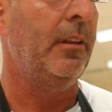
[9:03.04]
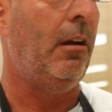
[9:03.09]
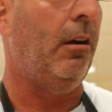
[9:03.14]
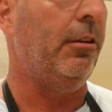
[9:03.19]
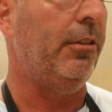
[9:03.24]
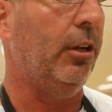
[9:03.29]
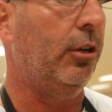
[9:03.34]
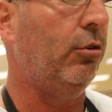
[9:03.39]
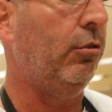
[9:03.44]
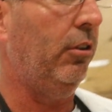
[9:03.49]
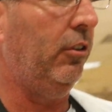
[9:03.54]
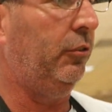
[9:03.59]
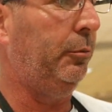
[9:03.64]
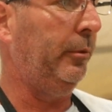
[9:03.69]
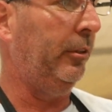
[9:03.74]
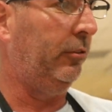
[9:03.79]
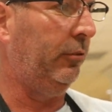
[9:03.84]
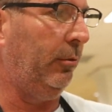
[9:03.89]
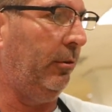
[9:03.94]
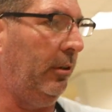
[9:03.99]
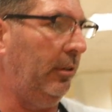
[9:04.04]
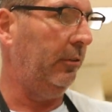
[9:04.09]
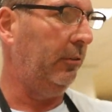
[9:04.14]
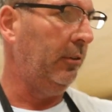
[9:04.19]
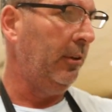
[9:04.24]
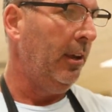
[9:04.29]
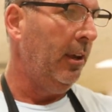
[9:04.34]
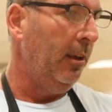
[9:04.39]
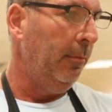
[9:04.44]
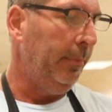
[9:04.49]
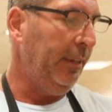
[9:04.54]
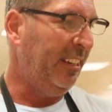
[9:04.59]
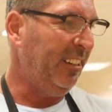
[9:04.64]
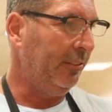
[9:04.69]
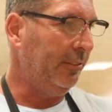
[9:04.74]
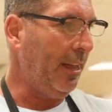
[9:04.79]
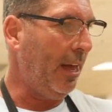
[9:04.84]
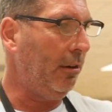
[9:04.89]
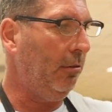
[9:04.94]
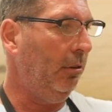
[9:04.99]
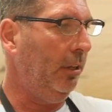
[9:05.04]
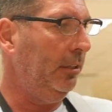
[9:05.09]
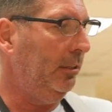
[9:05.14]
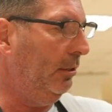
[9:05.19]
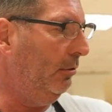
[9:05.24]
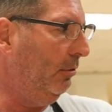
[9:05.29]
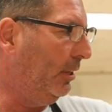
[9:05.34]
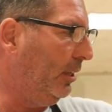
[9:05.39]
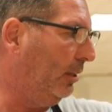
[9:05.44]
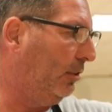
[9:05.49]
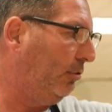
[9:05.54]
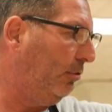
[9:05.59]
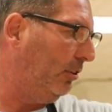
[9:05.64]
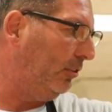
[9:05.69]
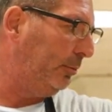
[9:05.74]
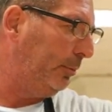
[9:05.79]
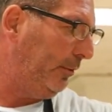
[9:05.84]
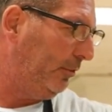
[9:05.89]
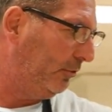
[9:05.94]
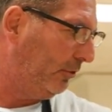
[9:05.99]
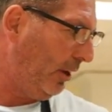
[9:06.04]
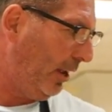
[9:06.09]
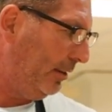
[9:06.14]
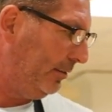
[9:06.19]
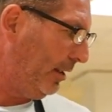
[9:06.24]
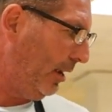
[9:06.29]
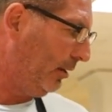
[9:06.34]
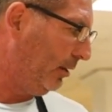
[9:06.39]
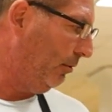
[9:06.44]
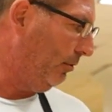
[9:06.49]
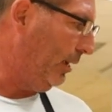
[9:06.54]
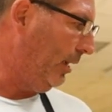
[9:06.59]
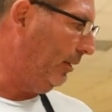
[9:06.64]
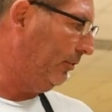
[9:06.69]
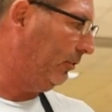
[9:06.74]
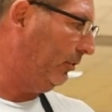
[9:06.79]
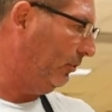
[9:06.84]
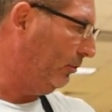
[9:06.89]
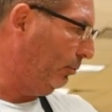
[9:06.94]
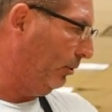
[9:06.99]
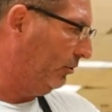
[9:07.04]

are the Christmas ones because not only do you get Christmas decorations,